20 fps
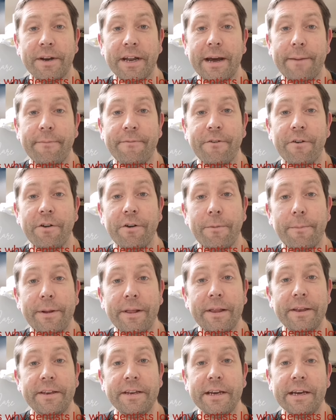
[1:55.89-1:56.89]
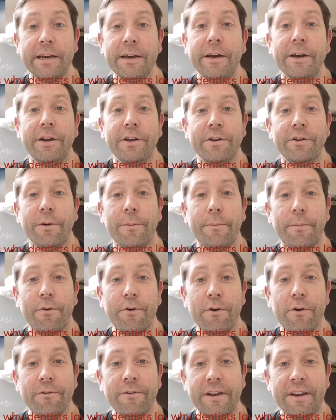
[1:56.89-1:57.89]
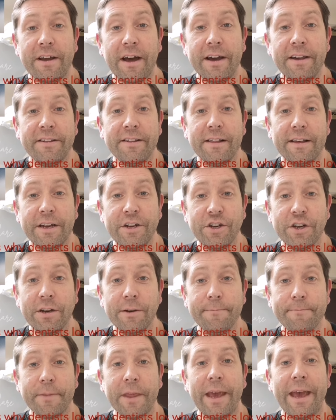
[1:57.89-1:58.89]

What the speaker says: dam for their ability to improve in isolation,